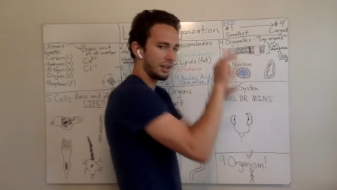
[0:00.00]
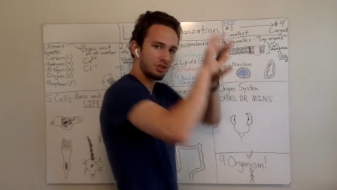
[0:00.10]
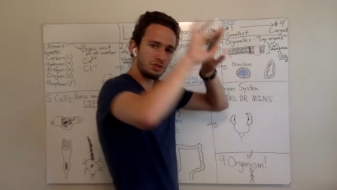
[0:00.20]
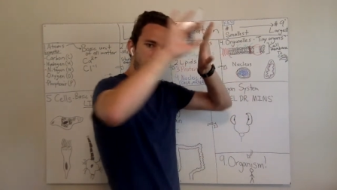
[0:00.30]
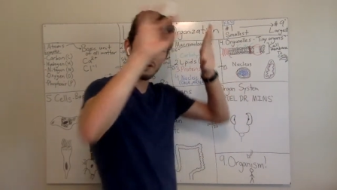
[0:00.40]
and
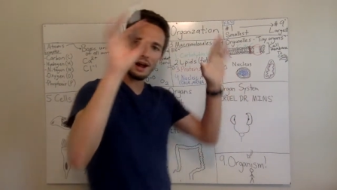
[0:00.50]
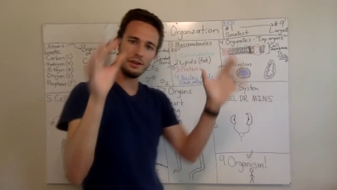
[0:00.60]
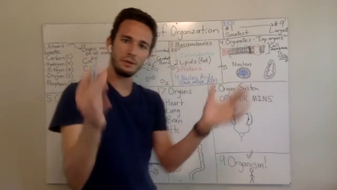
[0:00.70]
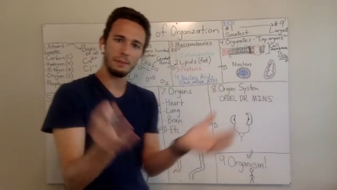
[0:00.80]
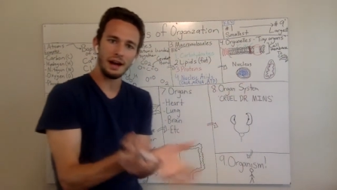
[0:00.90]
it's
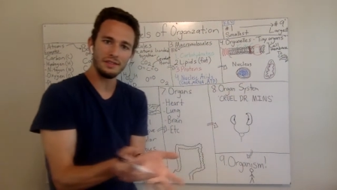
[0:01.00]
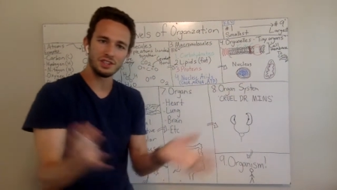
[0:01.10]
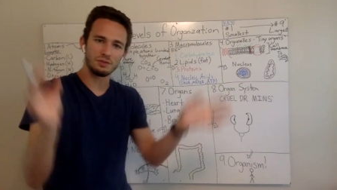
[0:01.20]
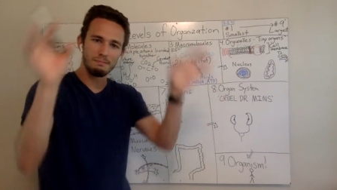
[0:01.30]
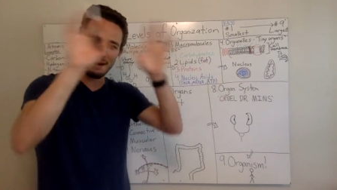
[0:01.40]
surrounded by
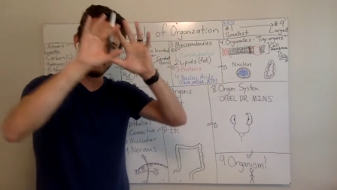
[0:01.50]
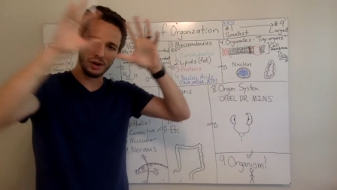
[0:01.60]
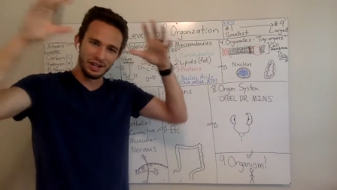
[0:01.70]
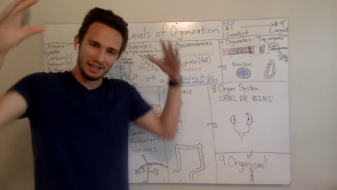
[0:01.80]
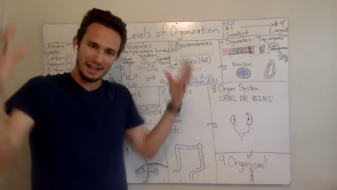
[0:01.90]
this
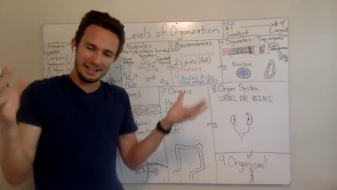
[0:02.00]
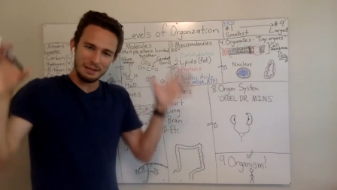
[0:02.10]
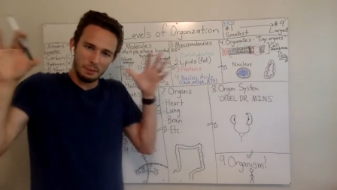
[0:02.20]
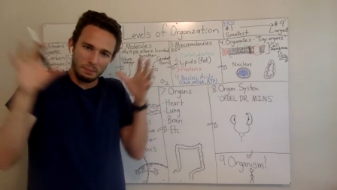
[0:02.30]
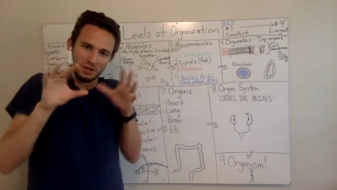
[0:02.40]
membrane to kind
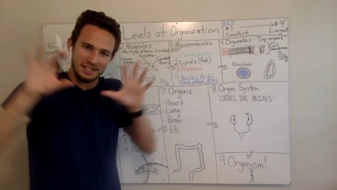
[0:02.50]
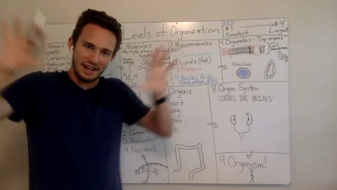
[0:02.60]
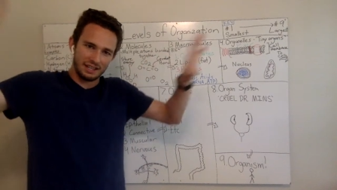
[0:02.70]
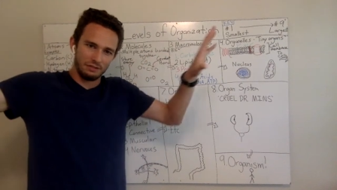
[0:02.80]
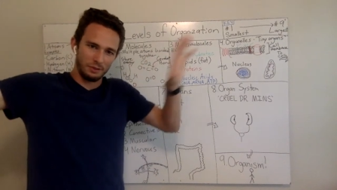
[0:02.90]
of keep it
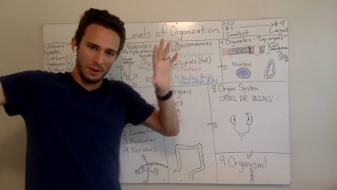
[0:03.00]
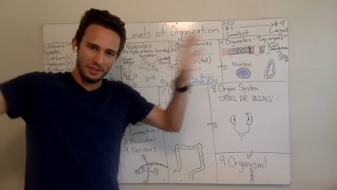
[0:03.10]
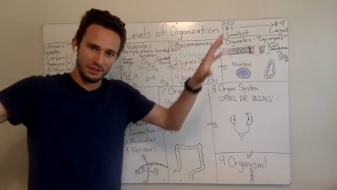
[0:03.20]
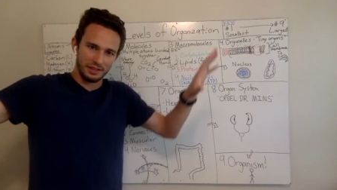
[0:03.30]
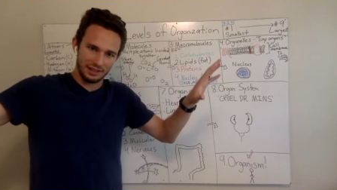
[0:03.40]
protected
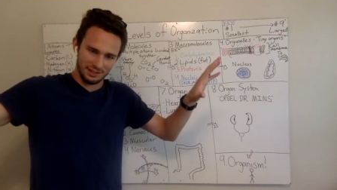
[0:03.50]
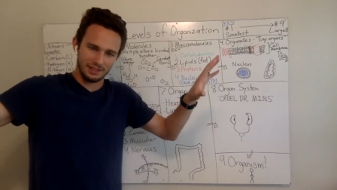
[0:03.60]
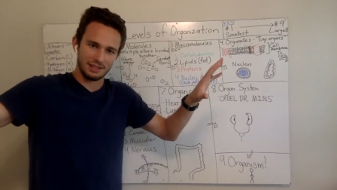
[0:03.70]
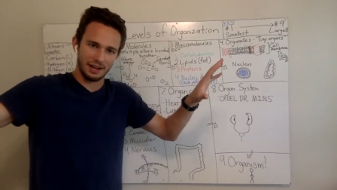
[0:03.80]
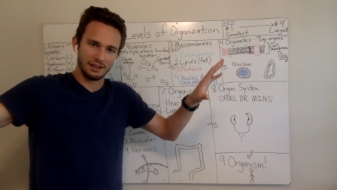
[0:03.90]
from other
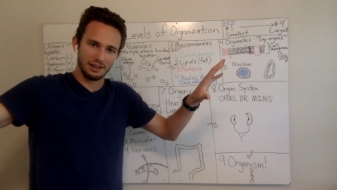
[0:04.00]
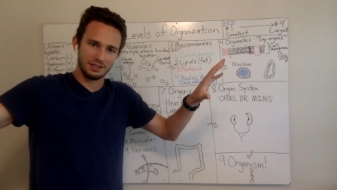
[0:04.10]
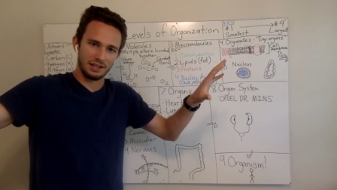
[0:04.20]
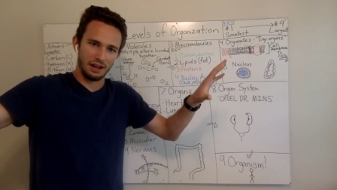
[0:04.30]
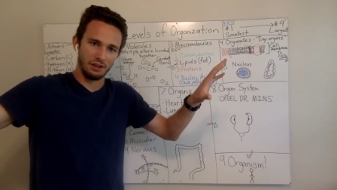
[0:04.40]
things inside of
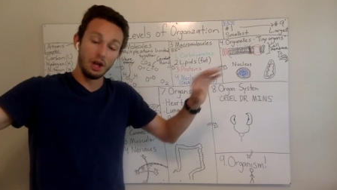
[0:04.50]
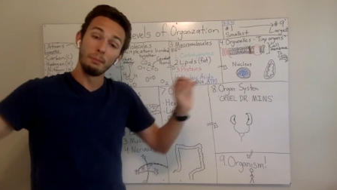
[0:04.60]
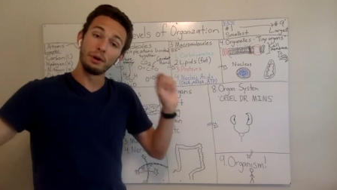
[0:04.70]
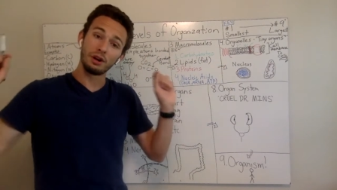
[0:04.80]
the cell,